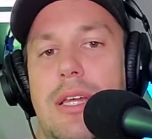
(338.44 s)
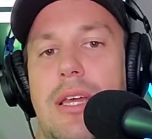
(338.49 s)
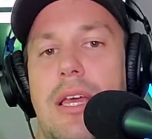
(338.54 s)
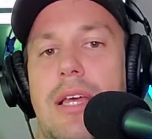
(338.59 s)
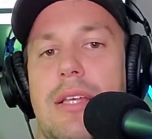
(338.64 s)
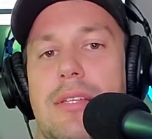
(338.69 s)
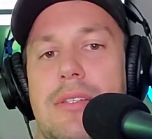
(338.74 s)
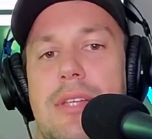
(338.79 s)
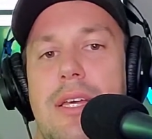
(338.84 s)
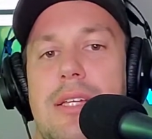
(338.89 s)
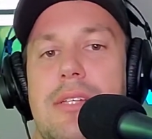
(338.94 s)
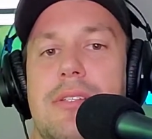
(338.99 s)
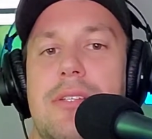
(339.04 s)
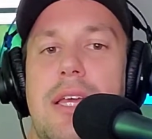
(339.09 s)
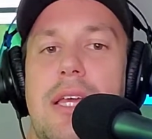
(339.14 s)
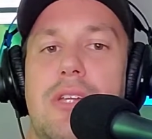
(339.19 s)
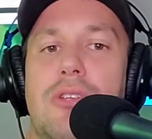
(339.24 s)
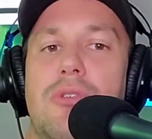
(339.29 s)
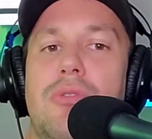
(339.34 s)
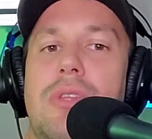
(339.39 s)
as they
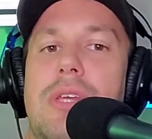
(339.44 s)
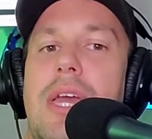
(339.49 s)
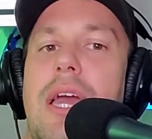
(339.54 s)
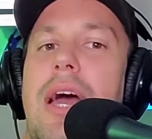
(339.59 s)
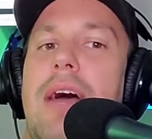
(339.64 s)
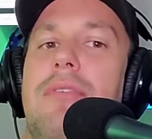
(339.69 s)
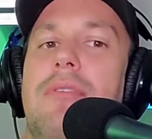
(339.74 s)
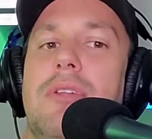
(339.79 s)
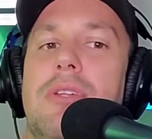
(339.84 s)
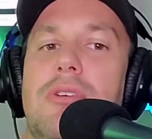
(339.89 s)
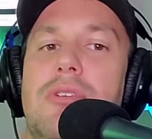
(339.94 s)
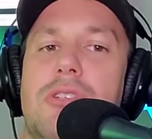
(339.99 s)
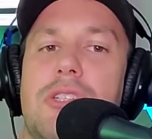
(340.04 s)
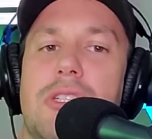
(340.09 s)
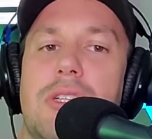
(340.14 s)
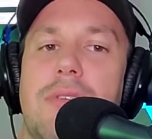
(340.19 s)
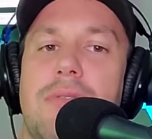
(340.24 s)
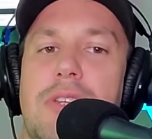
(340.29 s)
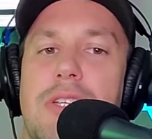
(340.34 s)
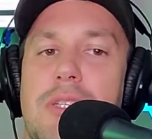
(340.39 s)
say, to the
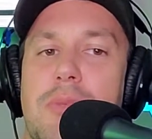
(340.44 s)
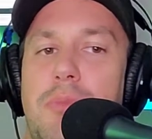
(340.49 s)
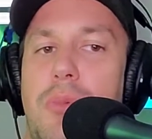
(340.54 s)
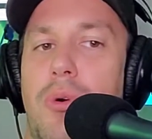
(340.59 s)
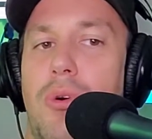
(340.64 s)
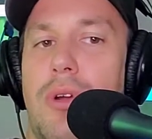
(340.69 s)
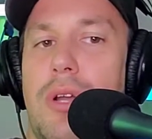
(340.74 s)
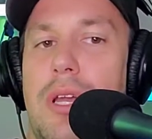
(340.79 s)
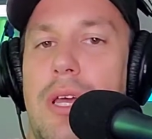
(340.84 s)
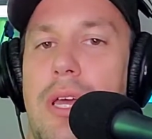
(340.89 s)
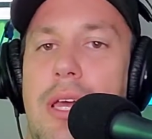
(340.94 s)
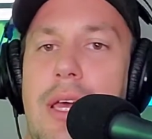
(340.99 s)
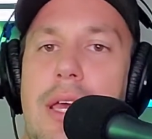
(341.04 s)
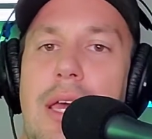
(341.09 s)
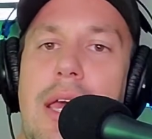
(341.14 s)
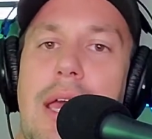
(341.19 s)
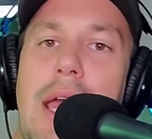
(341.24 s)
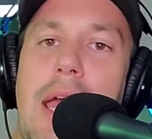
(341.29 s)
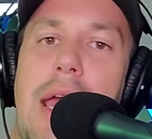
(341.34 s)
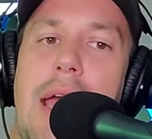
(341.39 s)
evolution of the sport
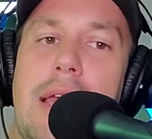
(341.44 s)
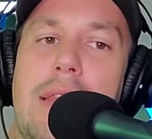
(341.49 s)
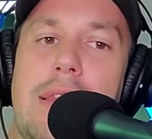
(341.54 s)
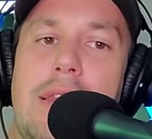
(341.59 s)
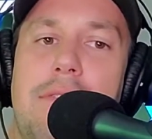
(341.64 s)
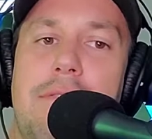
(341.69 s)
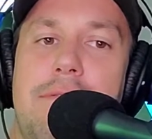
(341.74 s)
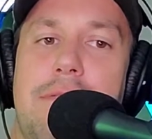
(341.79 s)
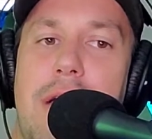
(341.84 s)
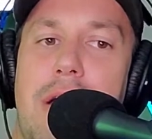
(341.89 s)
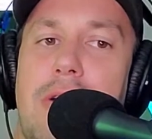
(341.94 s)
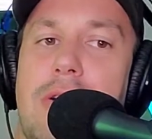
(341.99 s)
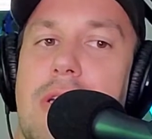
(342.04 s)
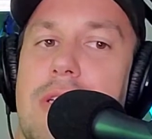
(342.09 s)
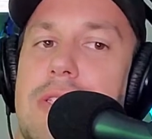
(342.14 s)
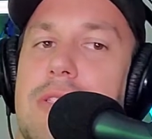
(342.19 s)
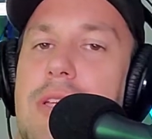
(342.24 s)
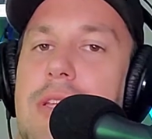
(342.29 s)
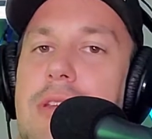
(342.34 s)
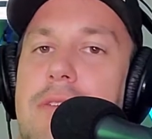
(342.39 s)
and the
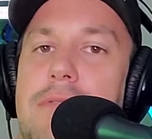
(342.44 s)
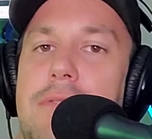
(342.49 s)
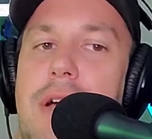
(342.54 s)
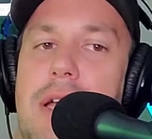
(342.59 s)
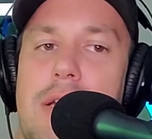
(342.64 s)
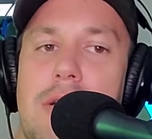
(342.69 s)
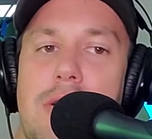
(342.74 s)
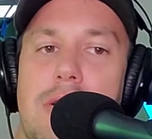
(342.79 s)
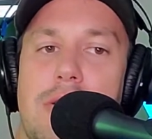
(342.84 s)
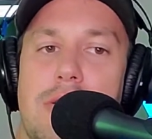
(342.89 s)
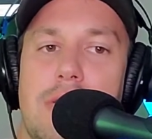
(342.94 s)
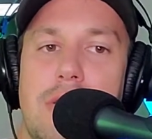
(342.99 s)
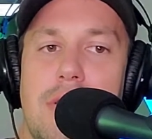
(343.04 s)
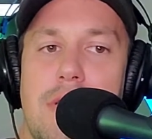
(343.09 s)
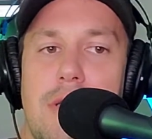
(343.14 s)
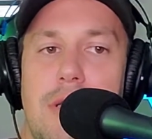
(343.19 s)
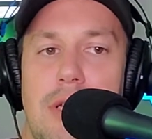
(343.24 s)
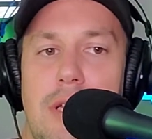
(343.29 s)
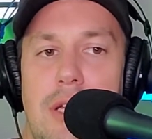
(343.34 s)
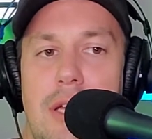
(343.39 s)
fairness to the fighters,
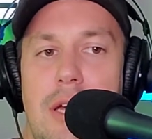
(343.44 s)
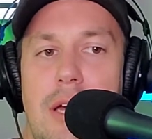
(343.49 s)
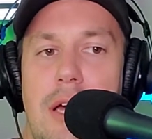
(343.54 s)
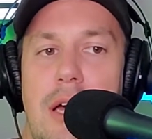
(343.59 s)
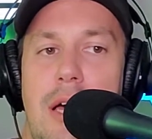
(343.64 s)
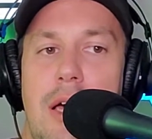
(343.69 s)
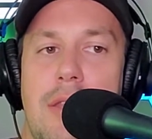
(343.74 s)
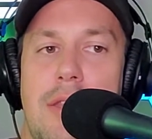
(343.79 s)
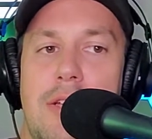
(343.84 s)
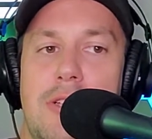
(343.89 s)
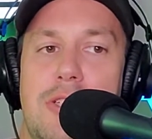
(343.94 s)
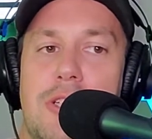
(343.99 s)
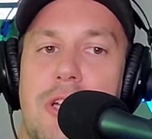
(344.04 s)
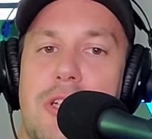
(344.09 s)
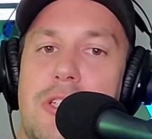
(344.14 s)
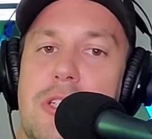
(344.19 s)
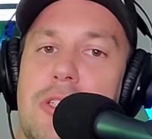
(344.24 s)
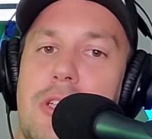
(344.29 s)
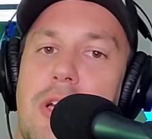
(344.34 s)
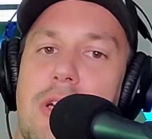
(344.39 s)
that
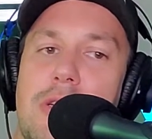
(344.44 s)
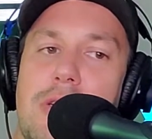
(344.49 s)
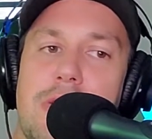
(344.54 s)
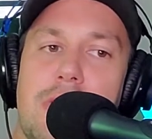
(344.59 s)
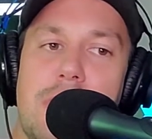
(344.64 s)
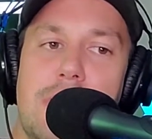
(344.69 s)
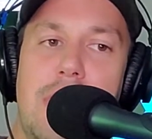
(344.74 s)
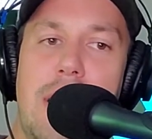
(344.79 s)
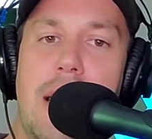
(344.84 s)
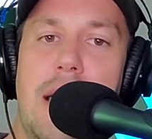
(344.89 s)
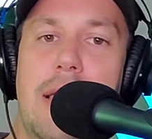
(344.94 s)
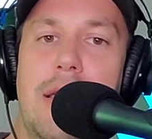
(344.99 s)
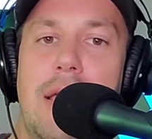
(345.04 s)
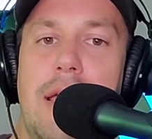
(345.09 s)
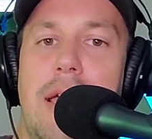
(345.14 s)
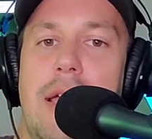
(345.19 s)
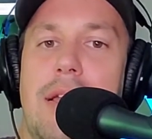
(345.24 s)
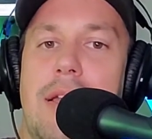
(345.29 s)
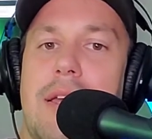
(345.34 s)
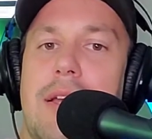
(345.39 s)
judges understand
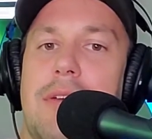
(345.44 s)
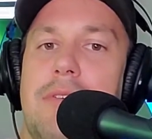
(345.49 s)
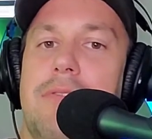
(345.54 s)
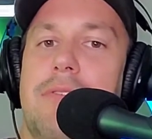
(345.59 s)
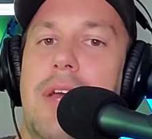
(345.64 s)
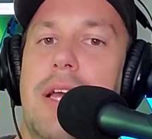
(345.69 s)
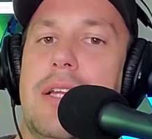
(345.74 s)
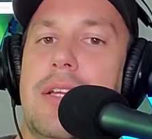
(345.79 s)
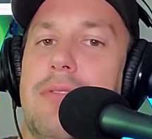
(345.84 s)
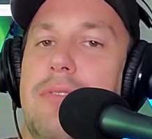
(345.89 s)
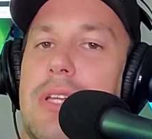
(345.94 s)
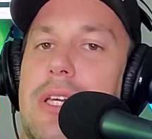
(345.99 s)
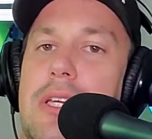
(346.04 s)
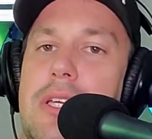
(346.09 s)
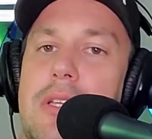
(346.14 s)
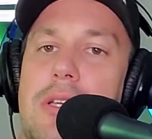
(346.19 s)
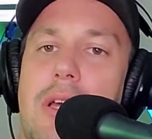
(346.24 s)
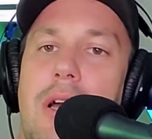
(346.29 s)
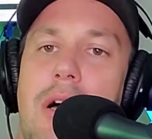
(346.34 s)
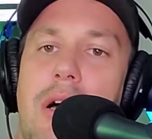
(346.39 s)
and can
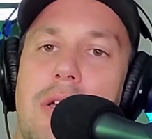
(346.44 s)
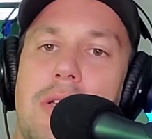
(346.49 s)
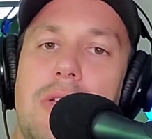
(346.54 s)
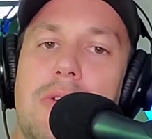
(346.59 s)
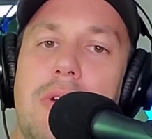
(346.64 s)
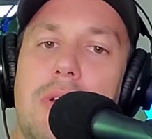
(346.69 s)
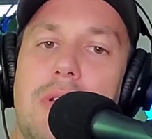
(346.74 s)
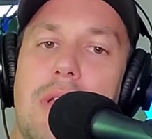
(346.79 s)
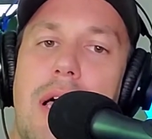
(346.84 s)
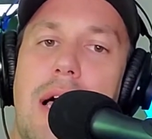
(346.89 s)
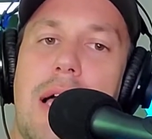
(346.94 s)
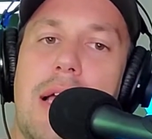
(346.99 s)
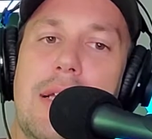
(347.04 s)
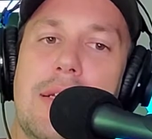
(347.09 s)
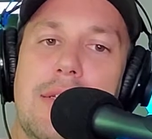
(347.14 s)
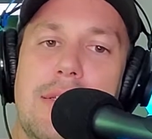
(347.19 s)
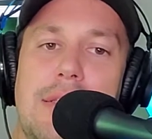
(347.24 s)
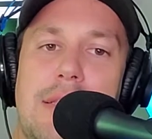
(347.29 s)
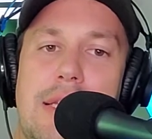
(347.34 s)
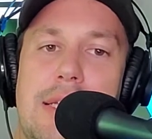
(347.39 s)
effectively
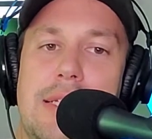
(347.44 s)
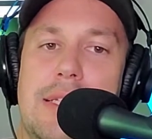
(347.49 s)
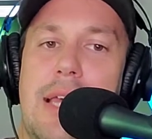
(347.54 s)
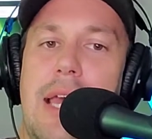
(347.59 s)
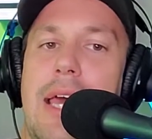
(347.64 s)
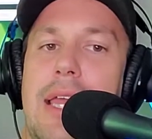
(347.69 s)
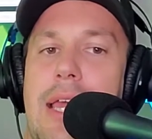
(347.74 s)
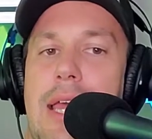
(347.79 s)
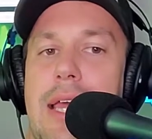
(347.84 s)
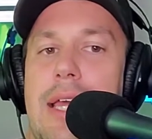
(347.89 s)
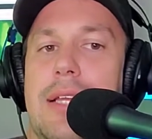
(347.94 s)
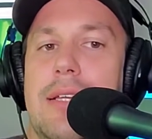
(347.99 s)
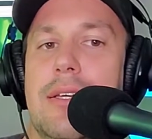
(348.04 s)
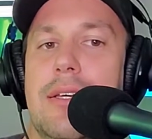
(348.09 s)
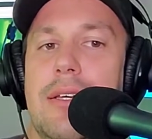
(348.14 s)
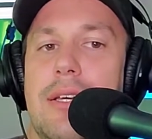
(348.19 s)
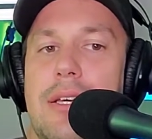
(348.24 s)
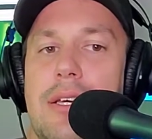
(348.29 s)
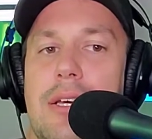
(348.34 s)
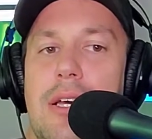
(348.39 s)
utilize the 10-8.
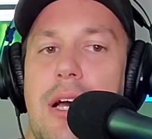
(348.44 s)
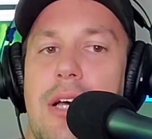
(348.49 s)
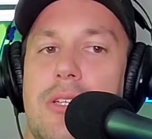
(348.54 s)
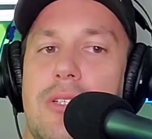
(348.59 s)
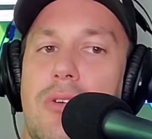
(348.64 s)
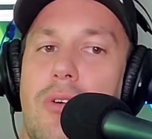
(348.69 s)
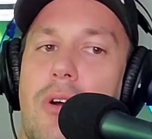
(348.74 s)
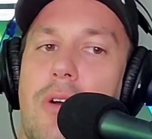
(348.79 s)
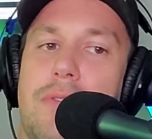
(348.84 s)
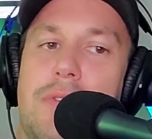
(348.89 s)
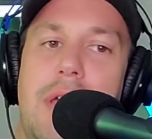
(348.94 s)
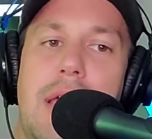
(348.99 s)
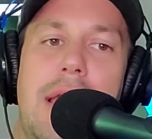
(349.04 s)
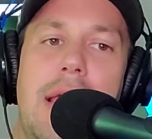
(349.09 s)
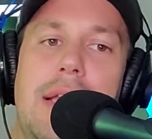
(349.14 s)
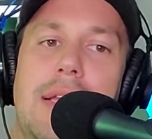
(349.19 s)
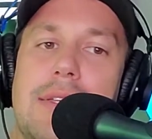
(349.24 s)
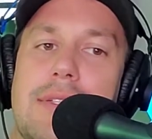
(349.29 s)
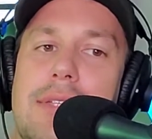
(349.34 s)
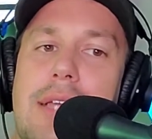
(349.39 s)
A score of
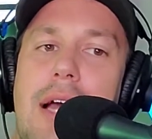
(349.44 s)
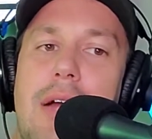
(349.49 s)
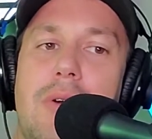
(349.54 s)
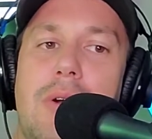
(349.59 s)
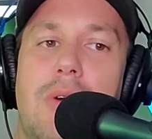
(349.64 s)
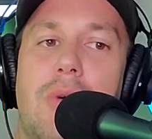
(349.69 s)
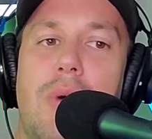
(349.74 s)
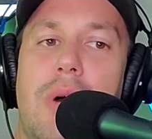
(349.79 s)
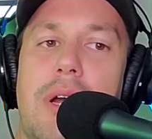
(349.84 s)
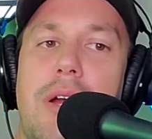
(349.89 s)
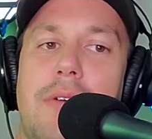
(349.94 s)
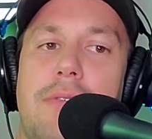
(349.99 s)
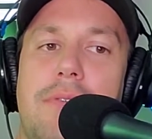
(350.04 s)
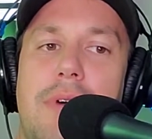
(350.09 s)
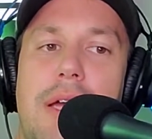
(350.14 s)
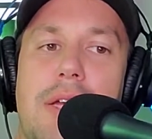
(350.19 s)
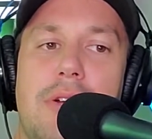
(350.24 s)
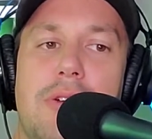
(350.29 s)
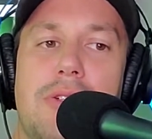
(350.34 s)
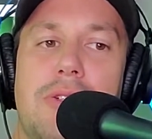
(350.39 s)
10-8 does not require a
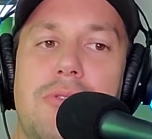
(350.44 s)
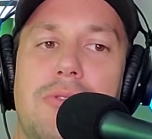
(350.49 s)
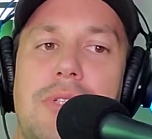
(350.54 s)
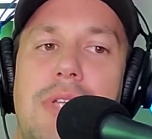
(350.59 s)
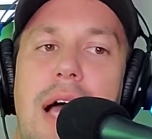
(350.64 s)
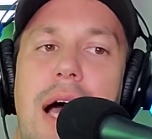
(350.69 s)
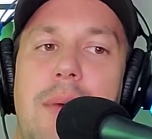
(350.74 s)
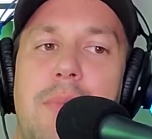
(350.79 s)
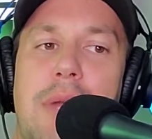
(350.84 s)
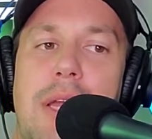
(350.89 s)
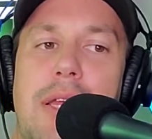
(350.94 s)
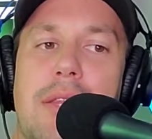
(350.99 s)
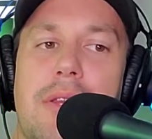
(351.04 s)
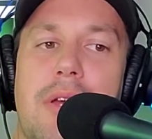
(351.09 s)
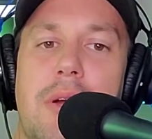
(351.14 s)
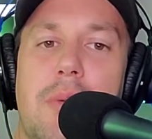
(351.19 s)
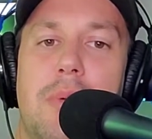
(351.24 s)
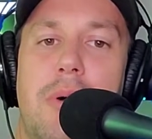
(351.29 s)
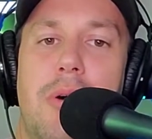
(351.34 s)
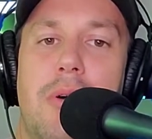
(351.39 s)
fighter to dominate
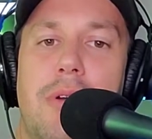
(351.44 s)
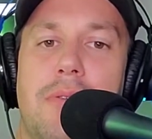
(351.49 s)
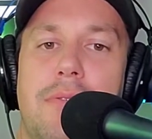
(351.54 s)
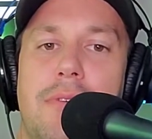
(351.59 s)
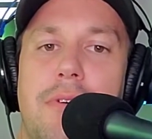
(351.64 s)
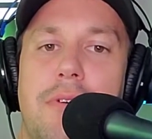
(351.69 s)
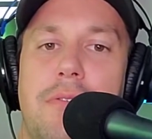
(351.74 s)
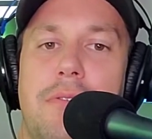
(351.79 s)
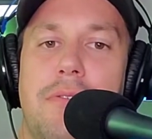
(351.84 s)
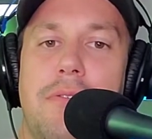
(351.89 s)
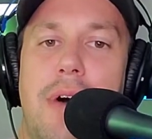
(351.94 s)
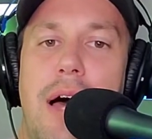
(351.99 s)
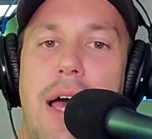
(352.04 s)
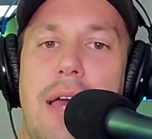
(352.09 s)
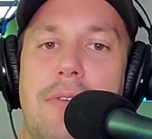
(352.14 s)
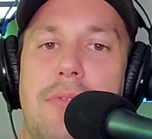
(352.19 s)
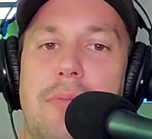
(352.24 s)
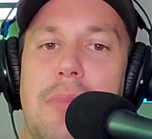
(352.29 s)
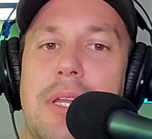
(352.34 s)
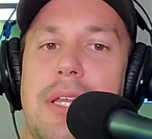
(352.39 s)
their opponent for
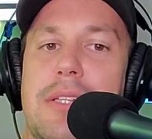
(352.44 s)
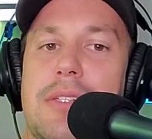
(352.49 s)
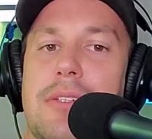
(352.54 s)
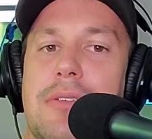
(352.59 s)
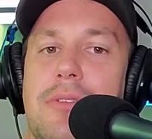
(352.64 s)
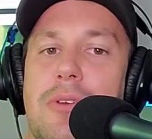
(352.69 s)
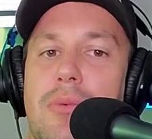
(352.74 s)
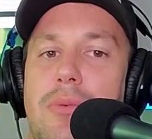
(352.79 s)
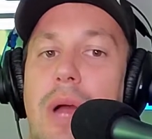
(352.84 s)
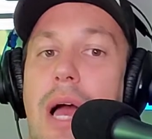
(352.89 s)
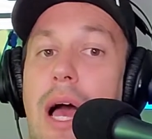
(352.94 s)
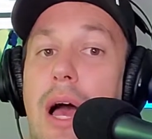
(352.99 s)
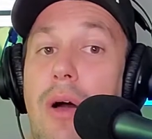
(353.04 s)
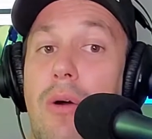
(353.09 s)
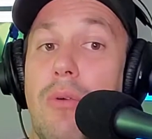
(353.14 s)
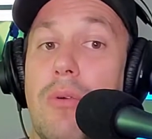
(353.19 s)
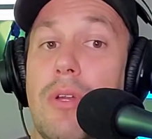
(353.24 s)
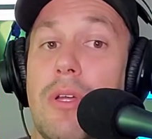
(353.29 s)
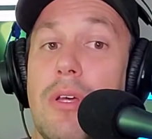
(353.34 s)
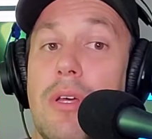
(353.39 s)
5 minutes of the
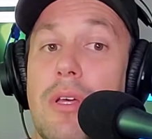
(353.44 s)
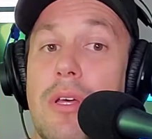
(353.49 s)
round.